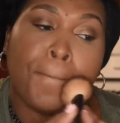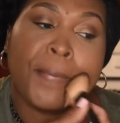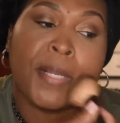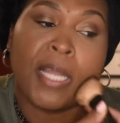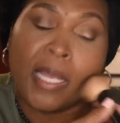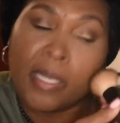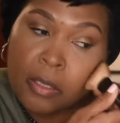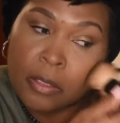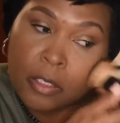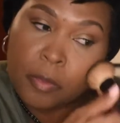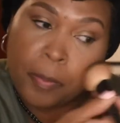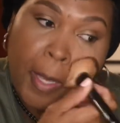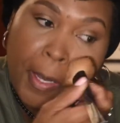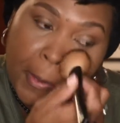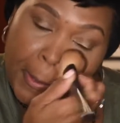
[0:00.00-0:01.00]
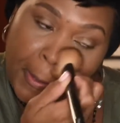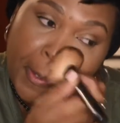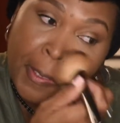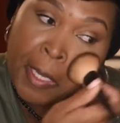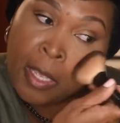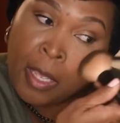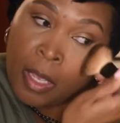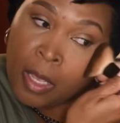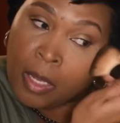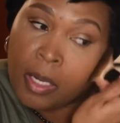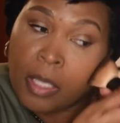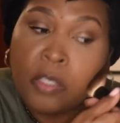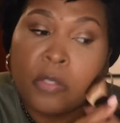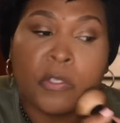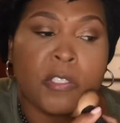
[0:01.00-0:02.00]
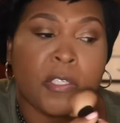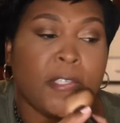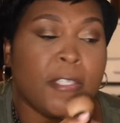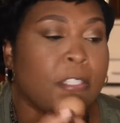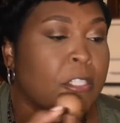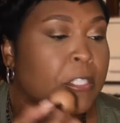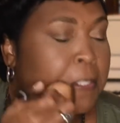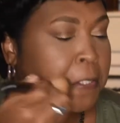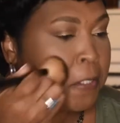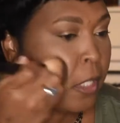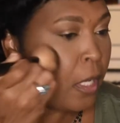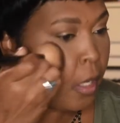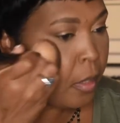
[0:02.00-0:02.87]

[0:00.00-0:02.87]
like this powder. And I usually just